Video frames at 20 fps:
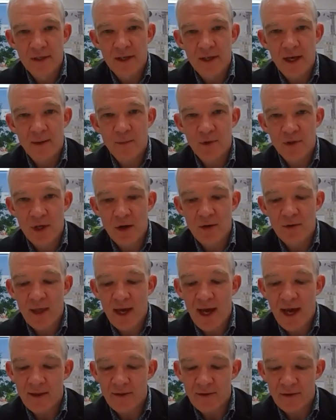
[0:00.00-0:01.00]
And without
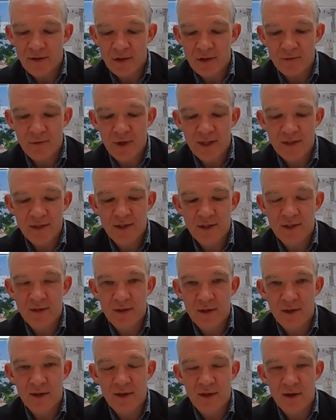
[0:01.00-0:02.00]
that, there's a risk
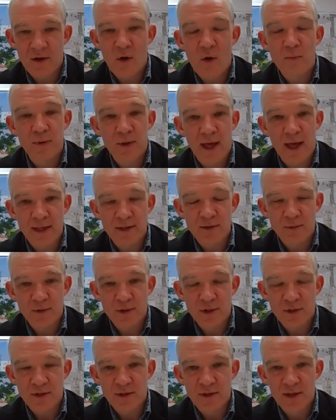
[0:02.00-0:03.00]
that all plans will
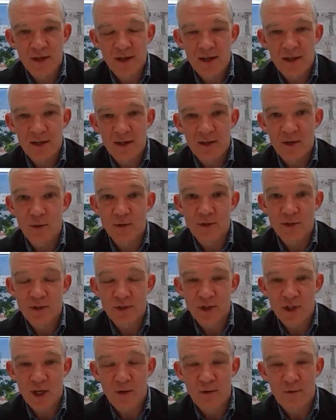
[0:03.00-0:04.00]
just go to the
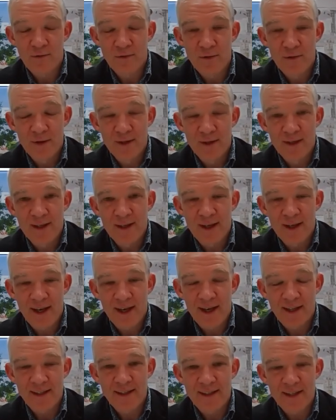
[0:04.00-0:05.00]
shelf
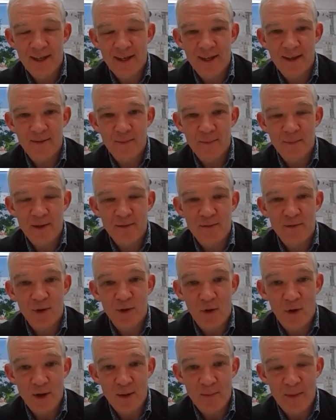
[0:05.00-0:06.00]
and be
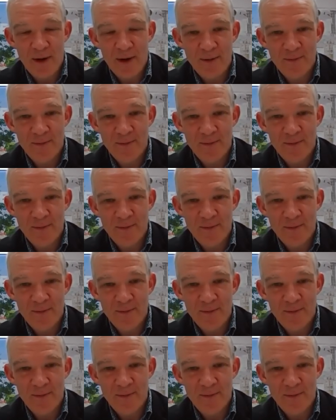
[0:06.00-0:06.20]
forgotten about.